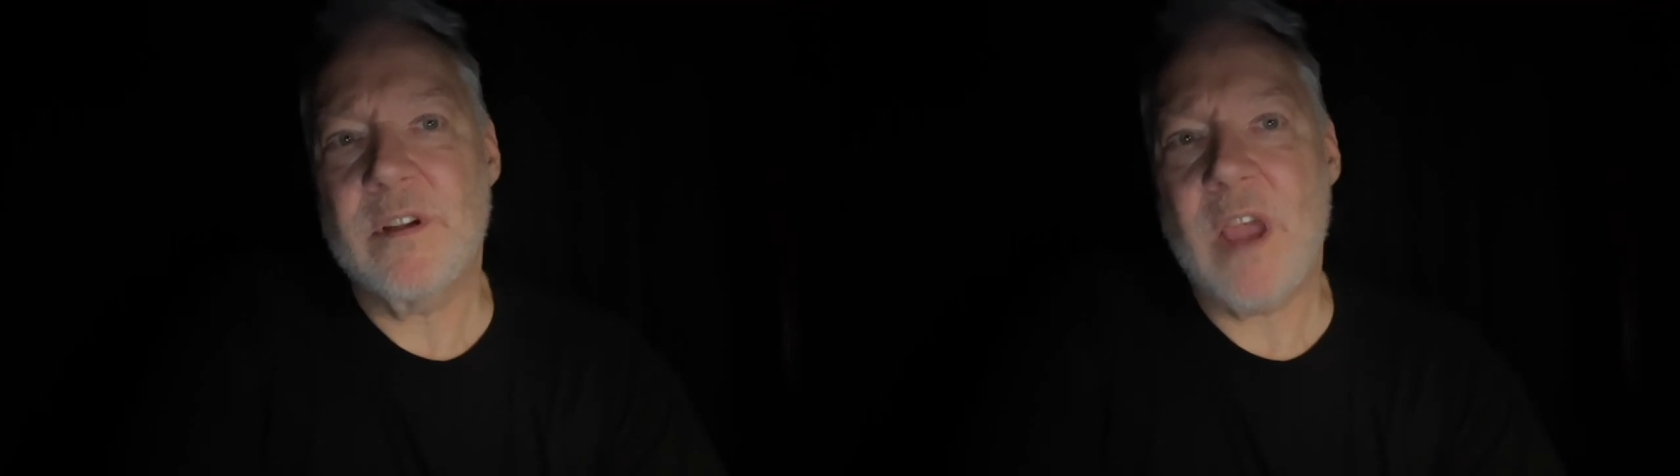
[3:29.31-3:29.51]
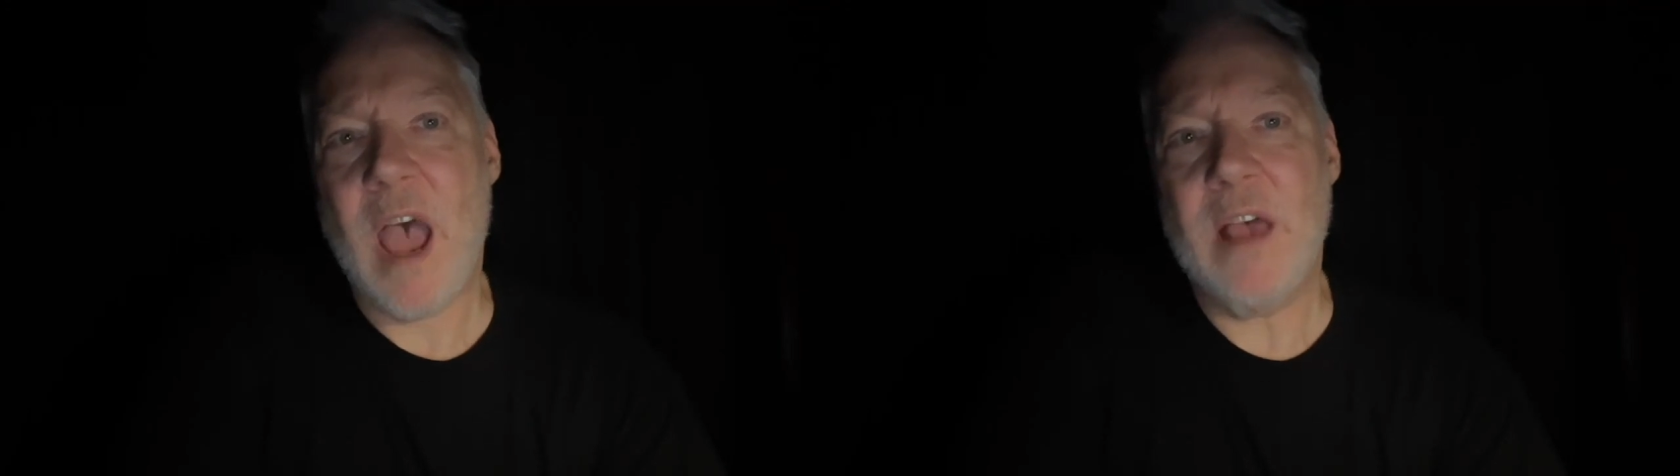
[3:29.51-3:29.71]

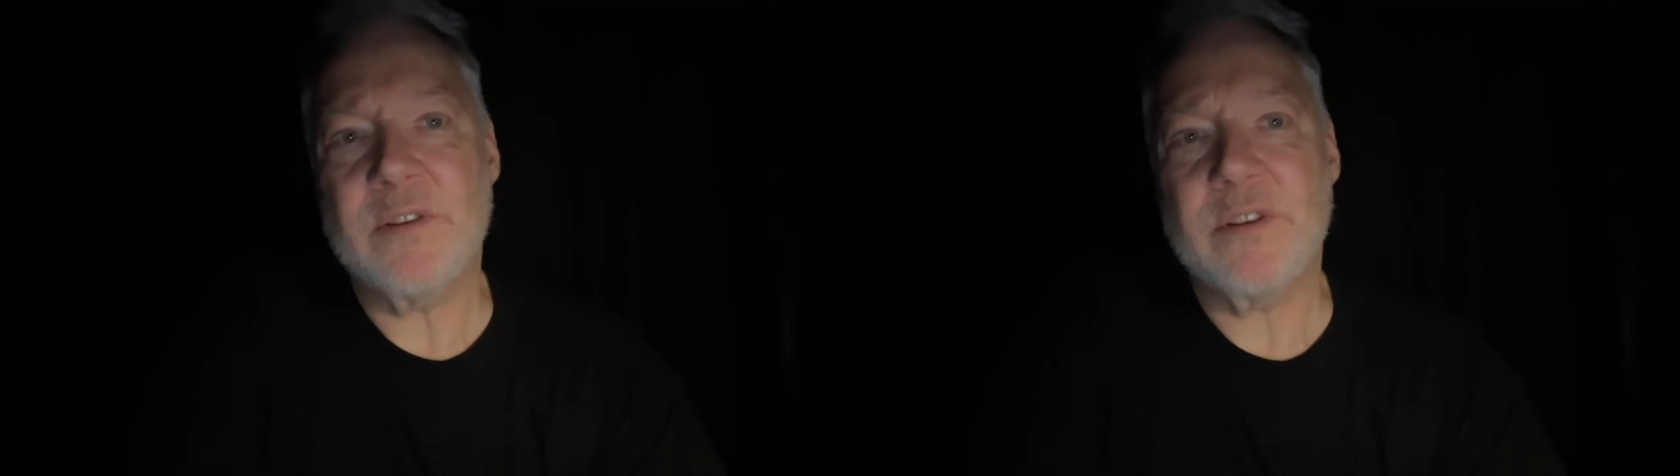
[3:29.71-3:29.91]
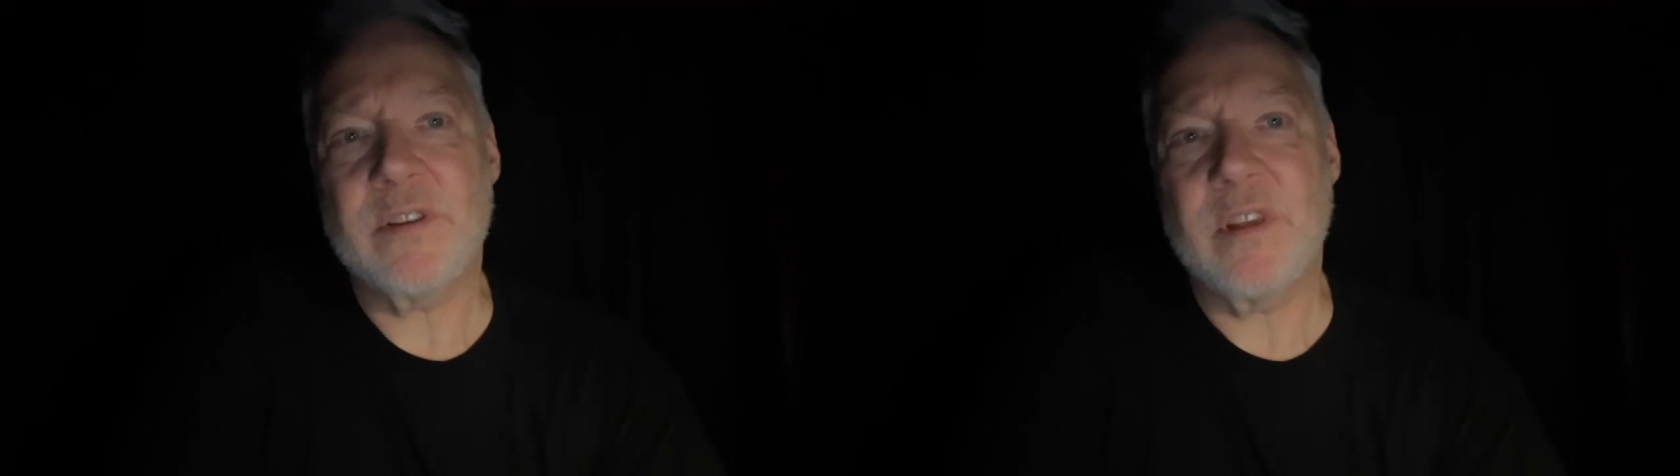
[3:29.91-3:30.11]

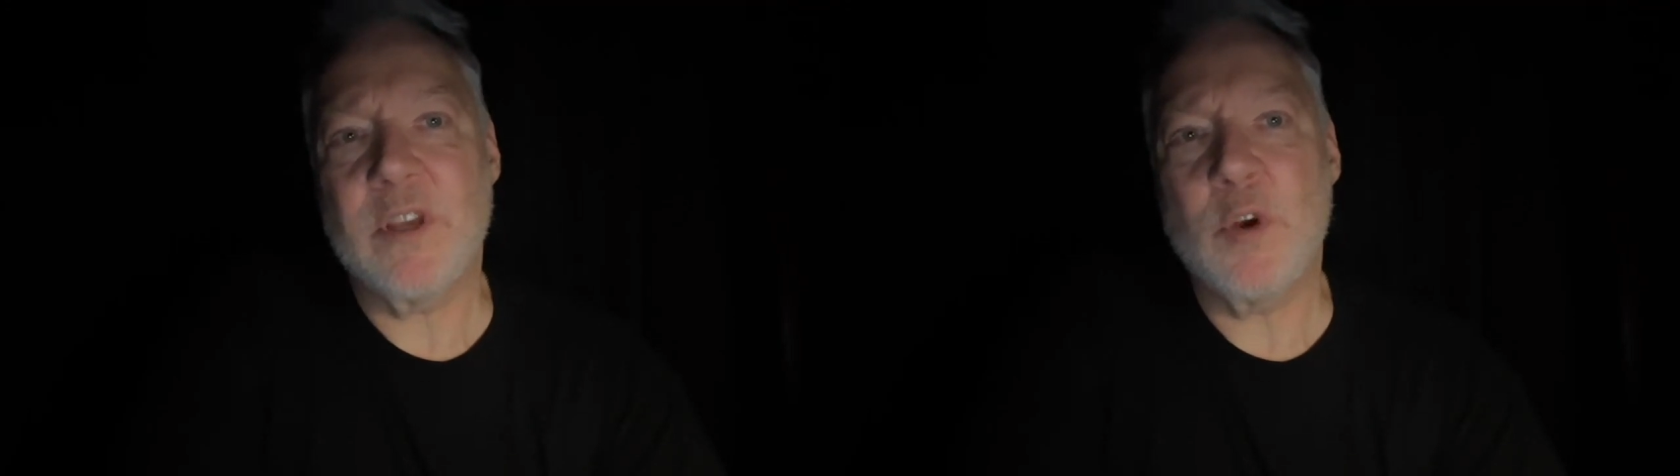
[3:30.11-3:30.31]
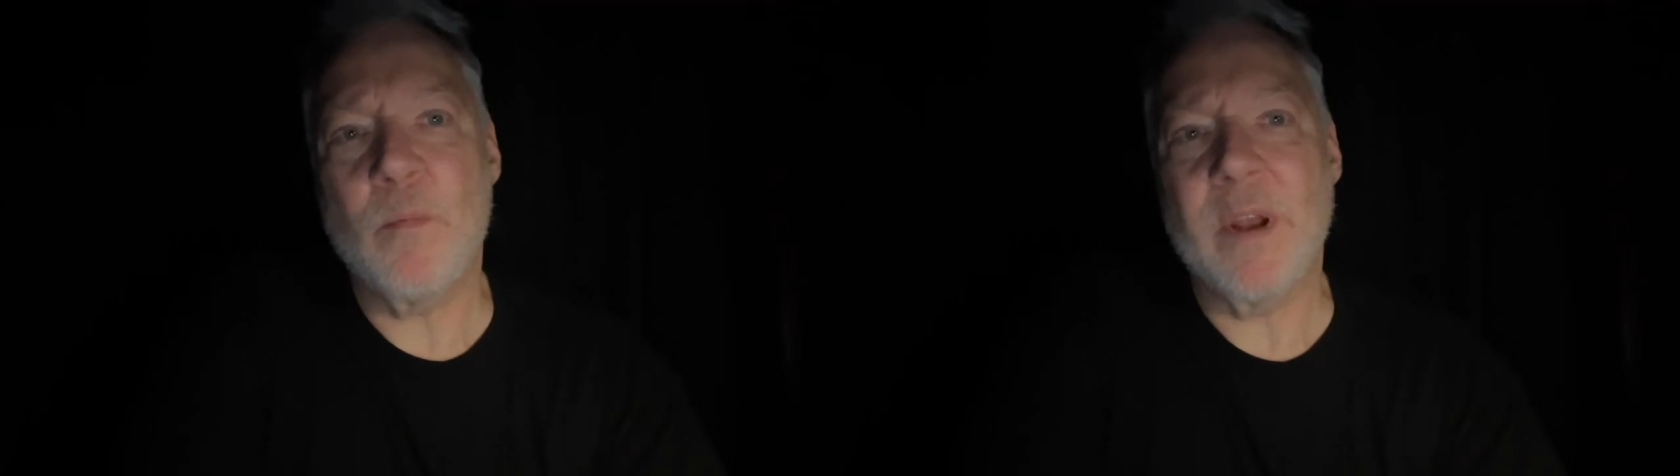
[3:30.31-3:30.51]
as the
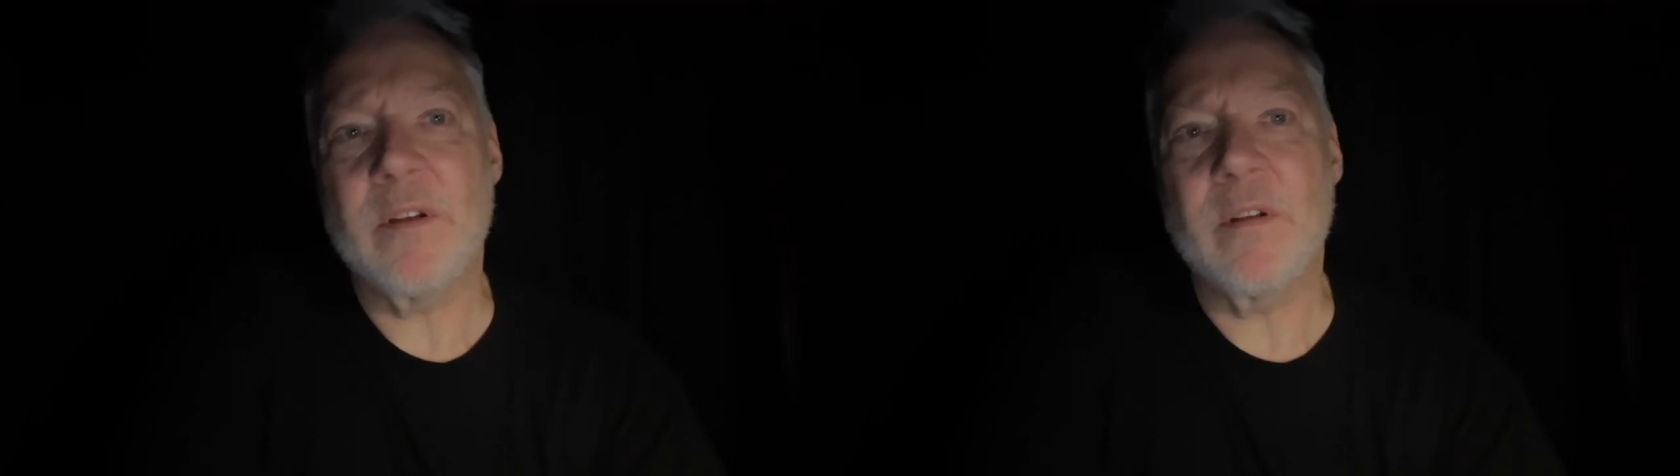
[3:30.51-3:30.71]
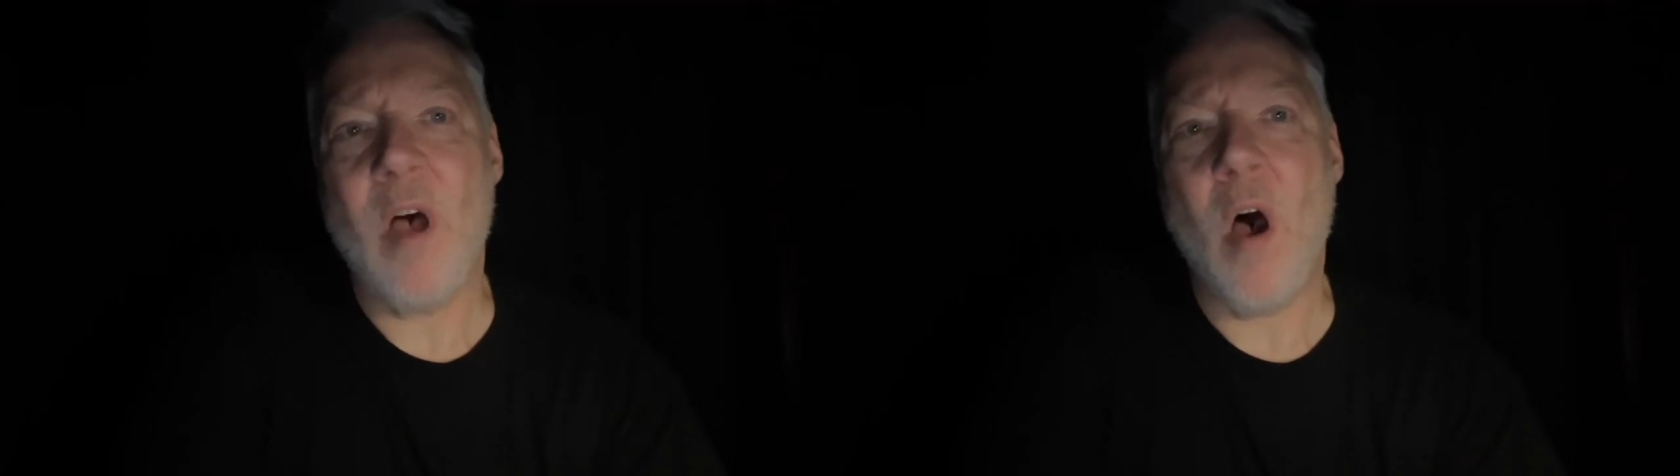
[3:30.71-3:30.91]

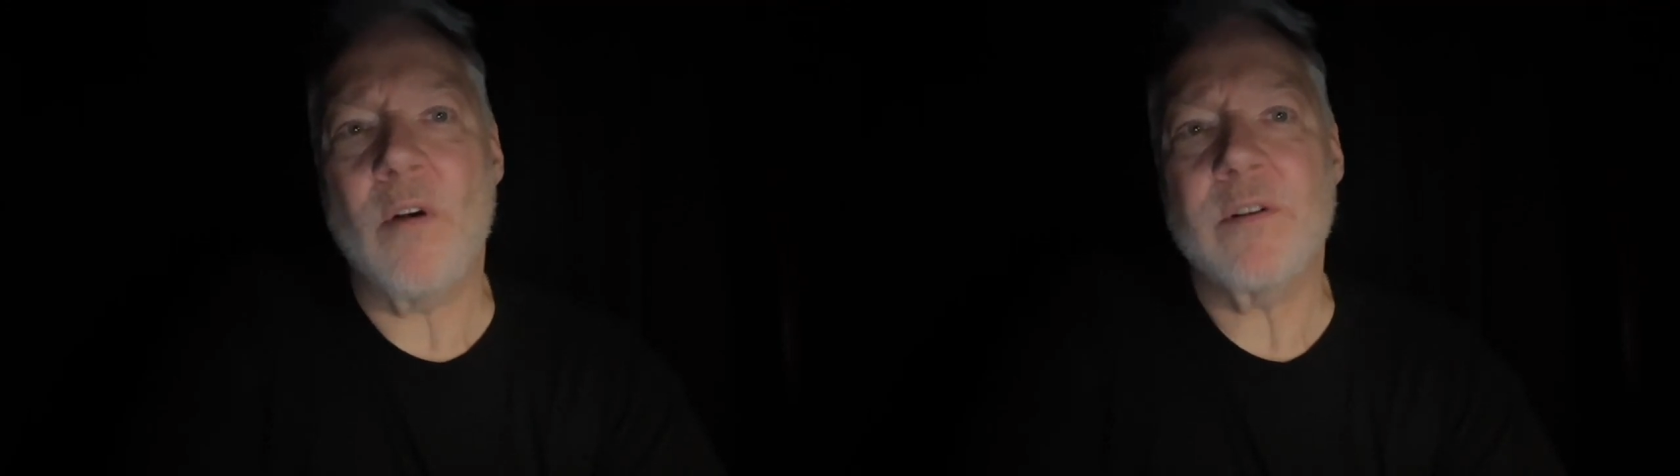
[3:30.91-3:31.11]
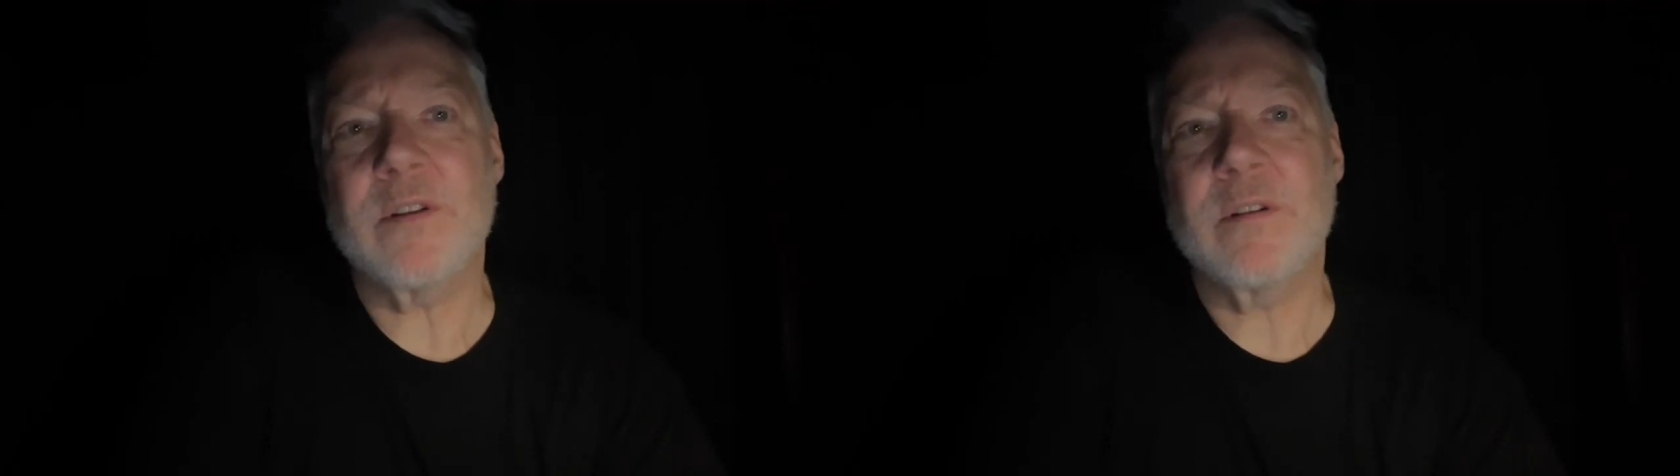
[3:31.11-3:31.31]
human
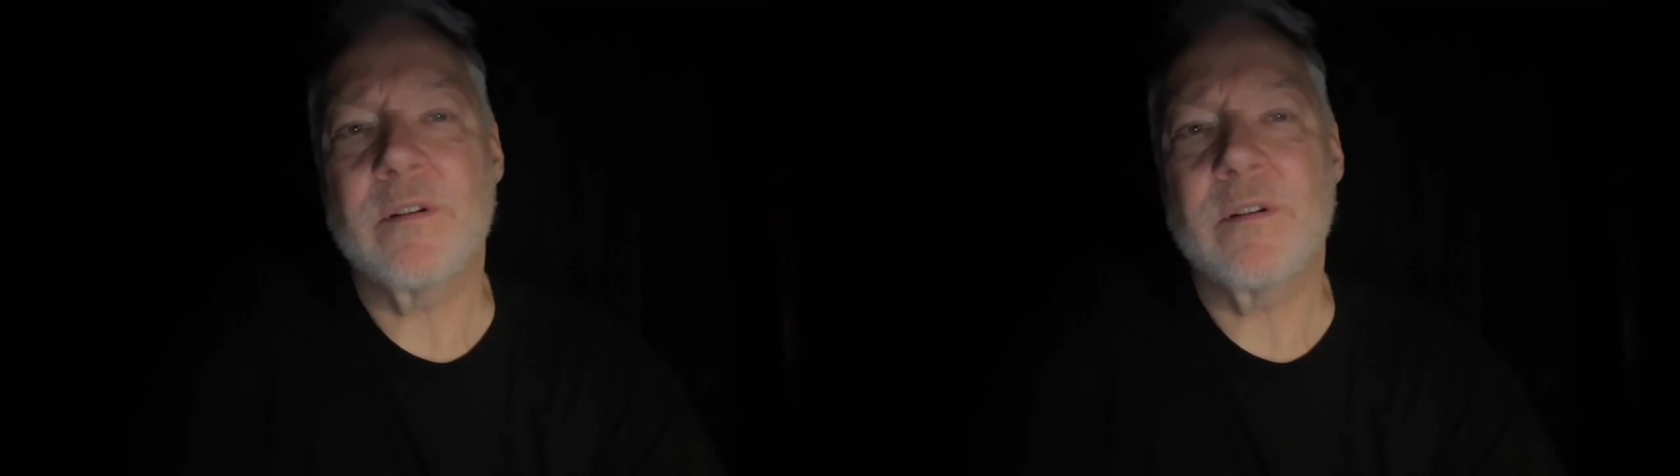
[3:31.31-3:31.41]
heart.